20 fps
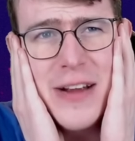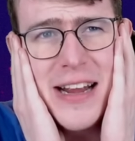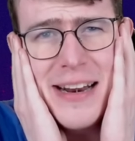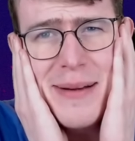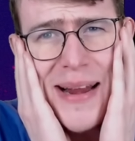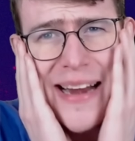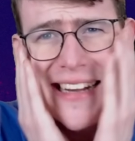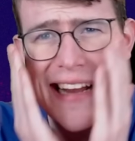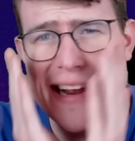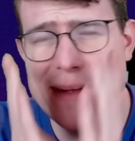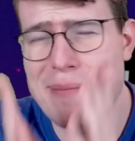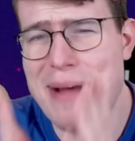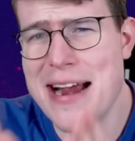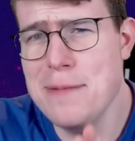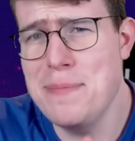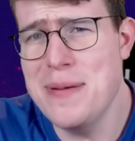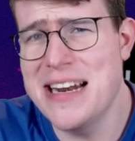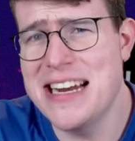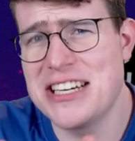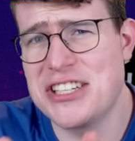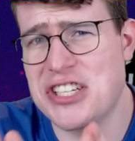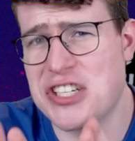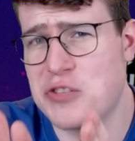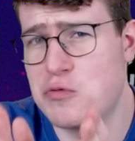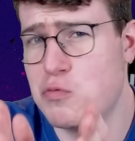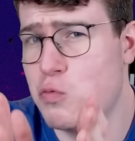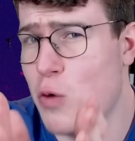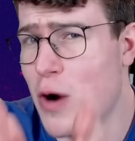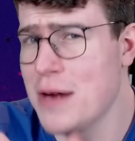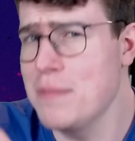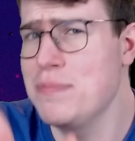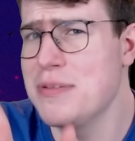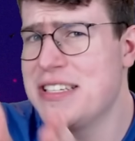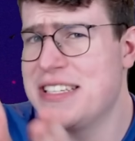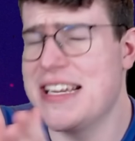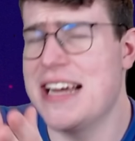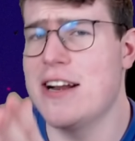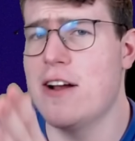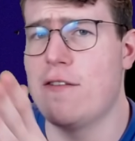Like, there might be, like, just 1%